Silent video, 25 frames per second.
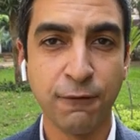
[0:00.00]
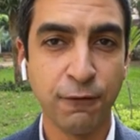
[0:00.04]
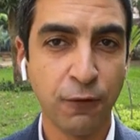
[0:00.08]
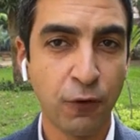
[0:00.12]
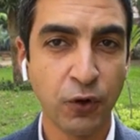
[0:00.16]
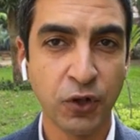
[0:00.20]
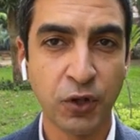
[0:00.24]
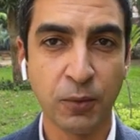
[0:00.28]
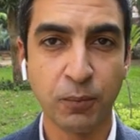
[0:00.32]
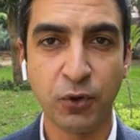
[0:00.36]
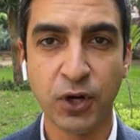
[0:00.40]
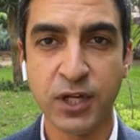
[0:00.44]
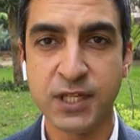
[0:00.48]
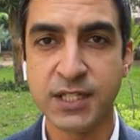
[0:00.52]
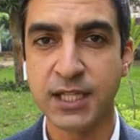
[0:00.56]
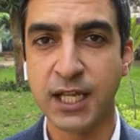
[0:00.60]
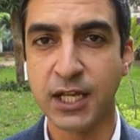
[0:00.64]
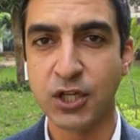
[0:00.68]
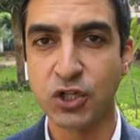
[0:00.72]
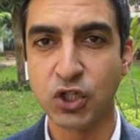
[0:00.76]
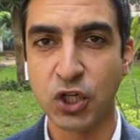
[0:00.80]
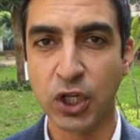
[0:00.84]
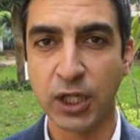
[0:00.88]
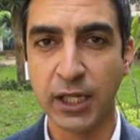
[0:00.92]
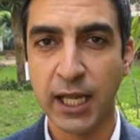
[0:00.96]
for the
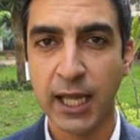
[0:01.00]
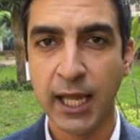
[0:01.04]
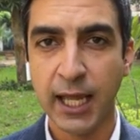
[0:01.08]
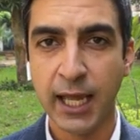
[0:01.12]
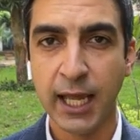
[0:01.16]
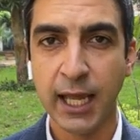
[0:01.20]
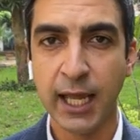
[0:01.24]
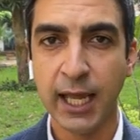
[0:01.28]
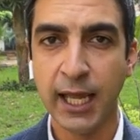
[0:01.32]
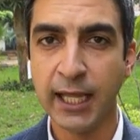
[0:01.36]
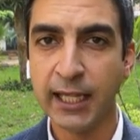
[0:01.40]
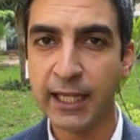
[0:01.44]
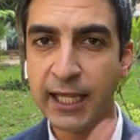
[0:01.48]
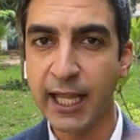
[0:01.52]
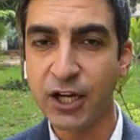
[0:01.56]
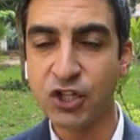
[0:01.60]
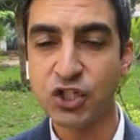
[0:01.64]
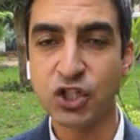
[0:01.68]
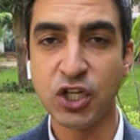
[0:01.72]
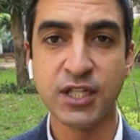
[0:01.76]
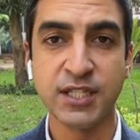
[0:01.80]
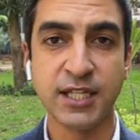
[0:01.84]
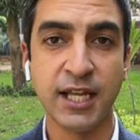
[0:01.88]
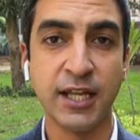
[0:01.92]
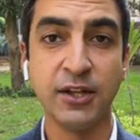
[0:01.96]
presidential
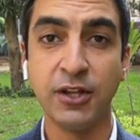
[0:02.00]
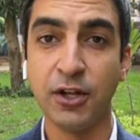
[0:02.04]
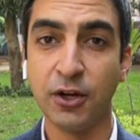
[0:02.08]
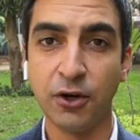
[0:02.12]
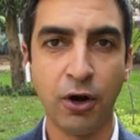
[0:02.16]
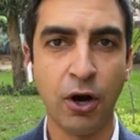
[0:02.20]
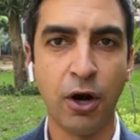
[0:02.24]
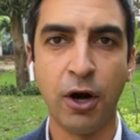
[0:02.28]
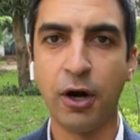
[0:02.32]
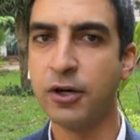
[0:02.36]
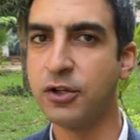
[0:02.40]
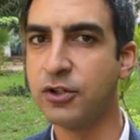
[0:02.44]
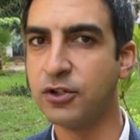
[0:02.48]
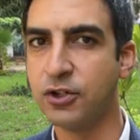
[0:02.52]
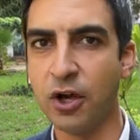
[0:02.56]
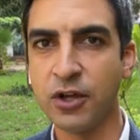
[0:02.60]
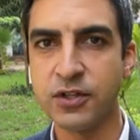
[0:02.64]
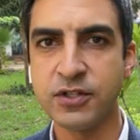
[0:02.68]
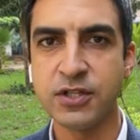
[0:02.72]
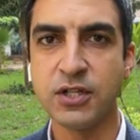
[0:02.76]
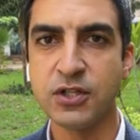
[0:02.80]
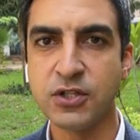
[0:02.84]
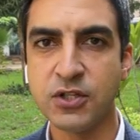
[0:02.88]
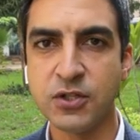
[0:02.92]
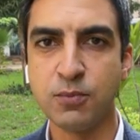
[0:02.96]
elections, and there are
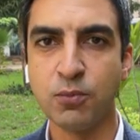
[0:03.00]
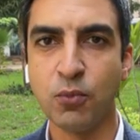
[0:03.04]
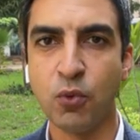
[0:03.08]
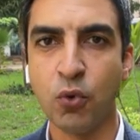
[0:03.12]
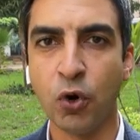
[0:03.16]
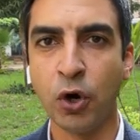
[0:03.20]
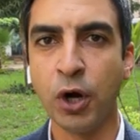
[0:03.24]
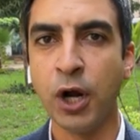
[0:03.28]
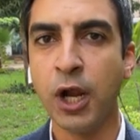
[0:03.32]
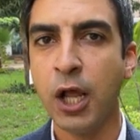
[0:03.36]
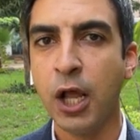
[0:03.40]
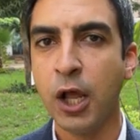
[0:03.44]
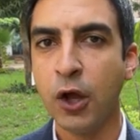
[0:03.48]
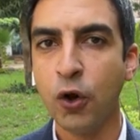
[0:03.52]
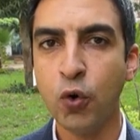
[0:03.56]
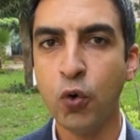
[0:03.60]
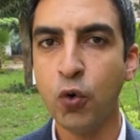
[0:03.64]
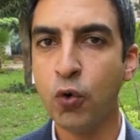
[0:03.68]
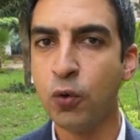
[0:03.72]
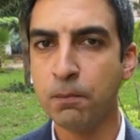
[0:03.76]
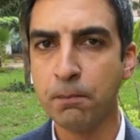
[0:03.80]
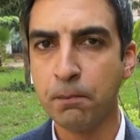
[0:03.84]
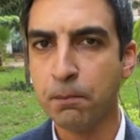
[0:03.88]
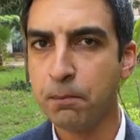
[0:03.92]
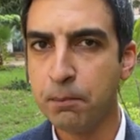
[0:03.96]
dozens more
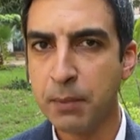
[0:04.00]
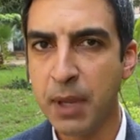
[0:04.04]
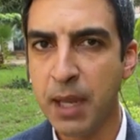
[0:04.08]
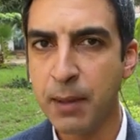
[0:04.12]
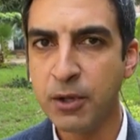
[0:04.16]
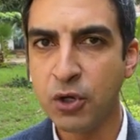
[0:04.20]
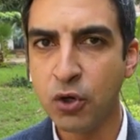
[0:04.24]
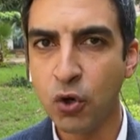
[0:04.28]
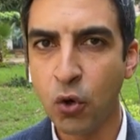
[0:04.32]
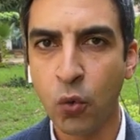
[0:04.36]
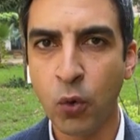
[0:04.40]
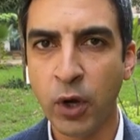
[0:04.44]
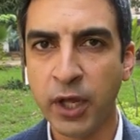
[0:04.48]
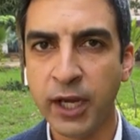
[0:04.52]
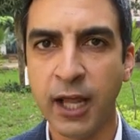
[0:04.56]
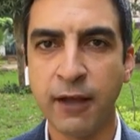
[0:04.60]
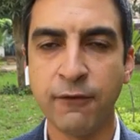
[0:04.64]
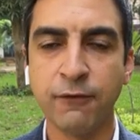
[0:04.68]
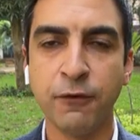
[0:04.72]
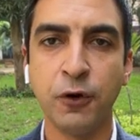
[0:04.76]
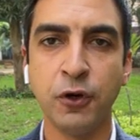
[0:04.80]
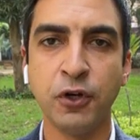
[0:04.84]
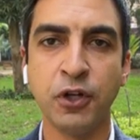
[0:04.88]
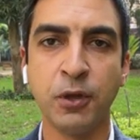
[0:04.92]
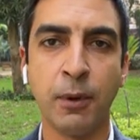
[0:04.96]
who maybe no one
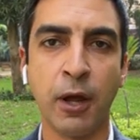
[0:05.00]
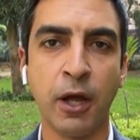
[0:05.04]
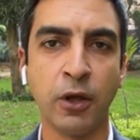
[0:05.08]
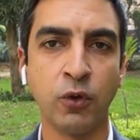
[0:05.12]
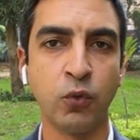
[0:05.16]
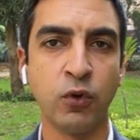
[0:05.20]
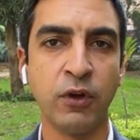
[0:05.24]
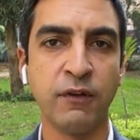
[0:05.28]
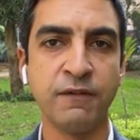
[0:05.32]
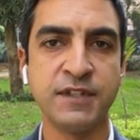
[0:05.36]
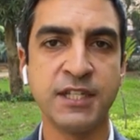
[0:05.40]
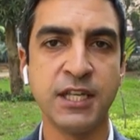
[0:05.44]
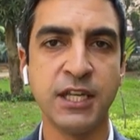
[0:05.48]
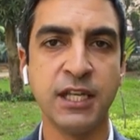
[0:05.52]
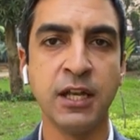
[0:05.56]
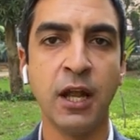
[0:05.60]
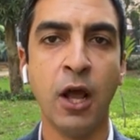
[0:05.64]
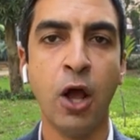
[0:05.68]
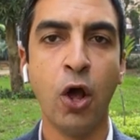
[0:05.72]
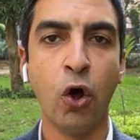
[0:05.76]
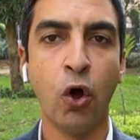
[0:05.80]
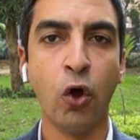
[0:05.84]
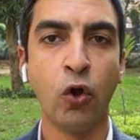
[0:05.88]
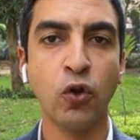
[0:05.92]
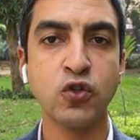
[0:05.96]
have heard about. We've seen
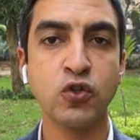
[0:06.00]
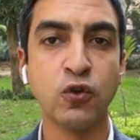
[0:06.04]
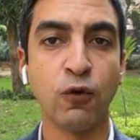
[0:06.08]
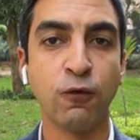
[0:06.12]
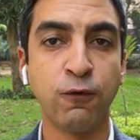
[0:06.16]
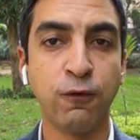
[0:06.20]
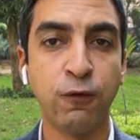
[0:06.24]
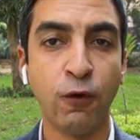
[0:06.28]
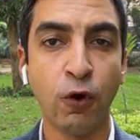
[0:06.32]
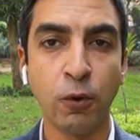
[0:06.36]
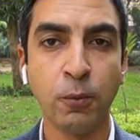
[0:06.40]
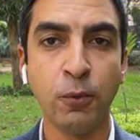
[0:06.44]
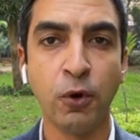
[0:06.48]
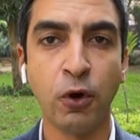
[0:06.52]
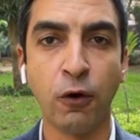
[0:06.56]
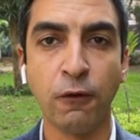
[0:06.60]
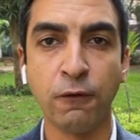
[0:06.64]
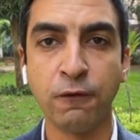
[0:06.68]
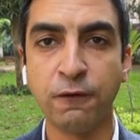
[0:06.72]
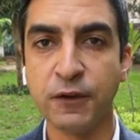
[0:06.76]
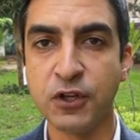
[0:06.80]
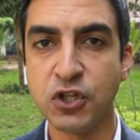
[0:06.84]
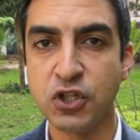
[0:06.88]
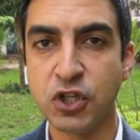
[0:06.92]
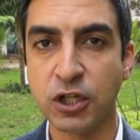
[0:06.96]
also former
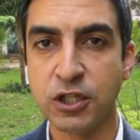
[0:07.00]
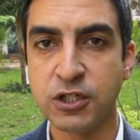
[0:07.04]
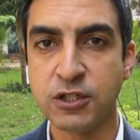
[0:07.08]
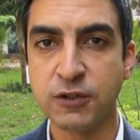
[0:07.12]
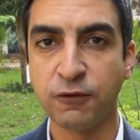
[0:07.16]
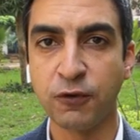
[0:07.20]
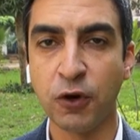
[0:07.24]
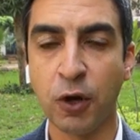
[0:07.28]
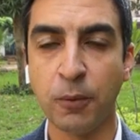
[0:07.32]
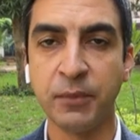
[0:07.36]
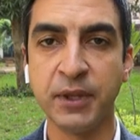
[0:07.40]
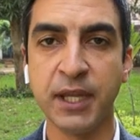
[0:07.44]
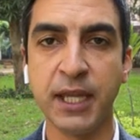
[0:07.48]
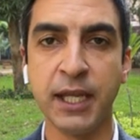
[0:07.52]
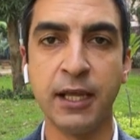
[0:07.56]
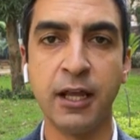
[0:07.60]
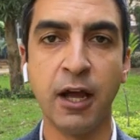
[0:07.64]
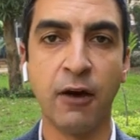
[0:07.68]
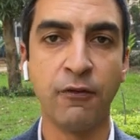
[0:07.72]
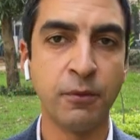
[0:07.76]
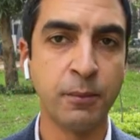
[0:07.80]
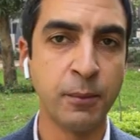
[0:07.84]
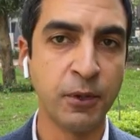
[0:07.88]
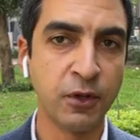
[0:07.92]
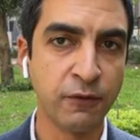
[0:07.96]
officials from the
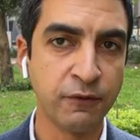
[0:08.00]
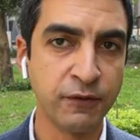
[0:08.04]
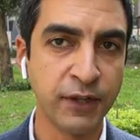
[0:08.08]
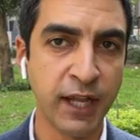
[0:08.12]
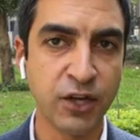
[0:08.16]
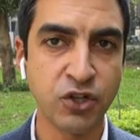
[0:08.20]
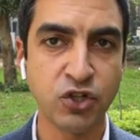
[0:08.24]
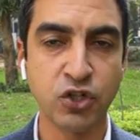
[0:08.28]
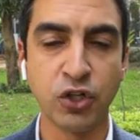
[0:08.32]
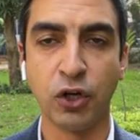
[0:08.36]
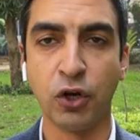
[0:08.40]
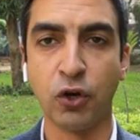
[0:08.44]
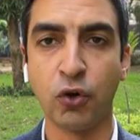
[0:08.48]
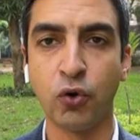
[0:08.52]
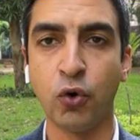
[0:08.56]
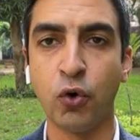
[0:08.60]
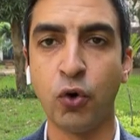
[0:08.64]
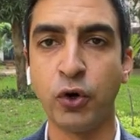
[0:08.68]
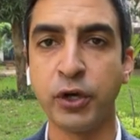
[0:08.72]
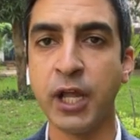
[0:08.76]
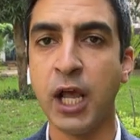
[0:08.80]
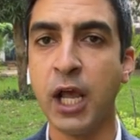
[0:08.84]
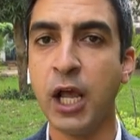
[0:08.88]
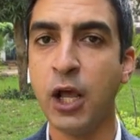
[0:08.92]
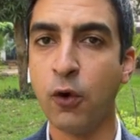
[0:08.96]
government of national
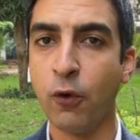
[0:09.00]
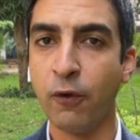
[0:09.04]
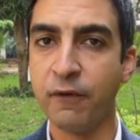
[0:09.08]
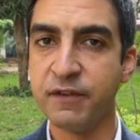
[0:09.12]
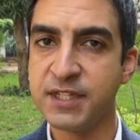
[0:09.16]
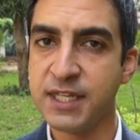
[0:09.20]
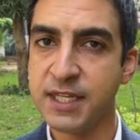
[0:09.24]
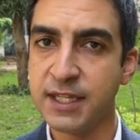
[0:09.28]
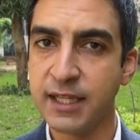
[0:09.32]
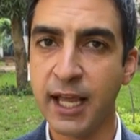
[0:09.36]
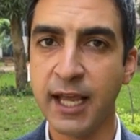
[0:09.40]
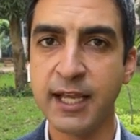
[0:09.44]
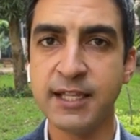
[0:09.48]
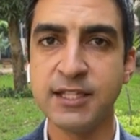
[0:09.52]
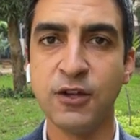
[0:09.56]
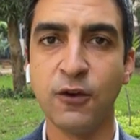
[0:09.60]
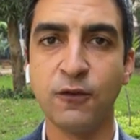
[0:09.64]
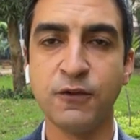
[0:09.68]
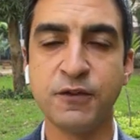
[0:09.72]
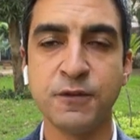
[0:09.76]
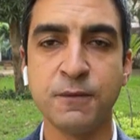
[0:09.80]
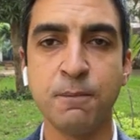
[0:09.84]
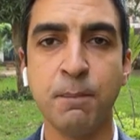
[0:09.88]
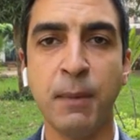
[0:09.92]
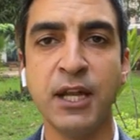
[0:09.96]
accord. We've seen, as
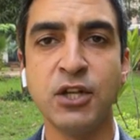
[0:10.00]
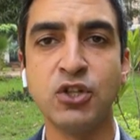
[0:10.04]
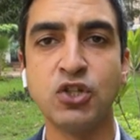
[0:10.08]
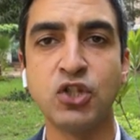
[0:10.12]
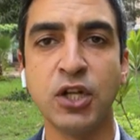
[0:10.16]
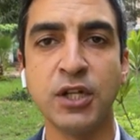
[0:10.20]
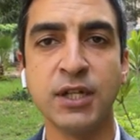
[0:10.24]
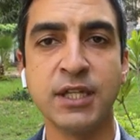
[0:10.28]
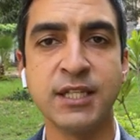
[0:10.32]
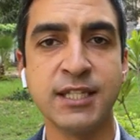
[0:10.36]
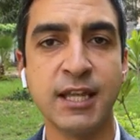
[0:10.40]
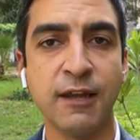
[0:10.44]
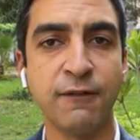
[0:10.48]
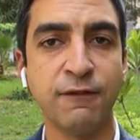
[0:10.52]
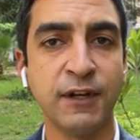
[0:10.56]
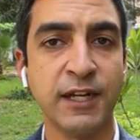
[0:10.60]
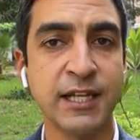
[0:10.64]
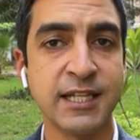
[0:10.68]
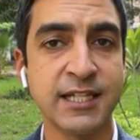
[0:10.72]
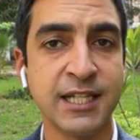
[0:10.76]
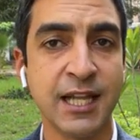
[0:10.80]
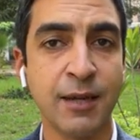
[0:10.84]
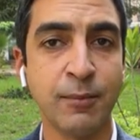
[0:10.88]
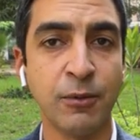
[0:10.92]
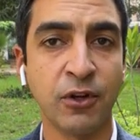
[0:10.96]
you've mentioned, Saif
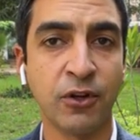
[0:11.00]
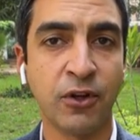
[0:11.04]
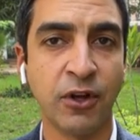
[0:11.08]
al-Islam